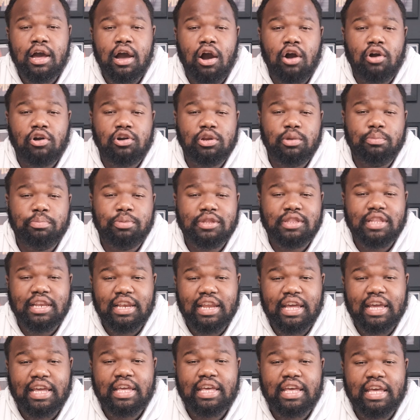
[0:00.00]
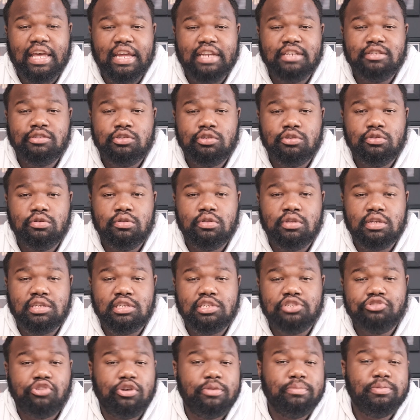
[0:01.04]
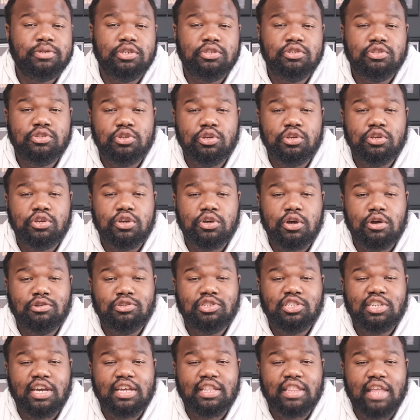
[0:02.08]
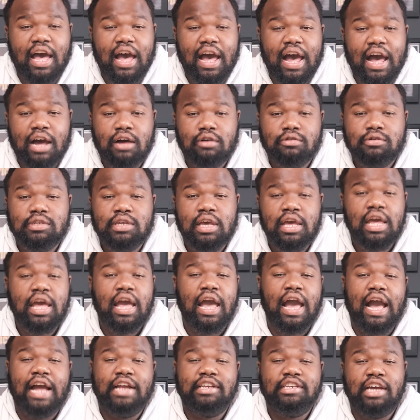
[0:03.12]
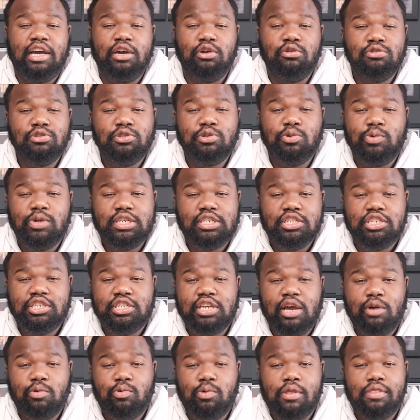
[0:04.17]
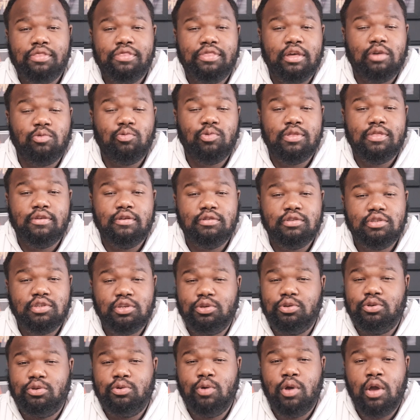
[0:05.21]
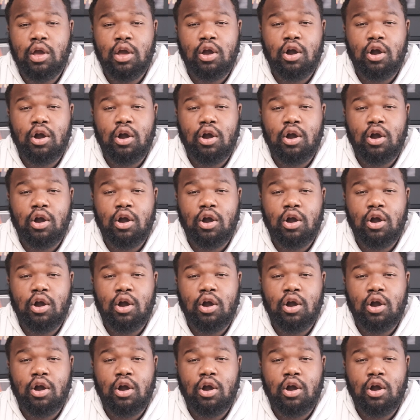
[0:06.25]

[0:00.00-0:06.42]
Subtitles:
I'm going to put the link into the description so you can go and check that out. And I also wanted to share one thing with you too.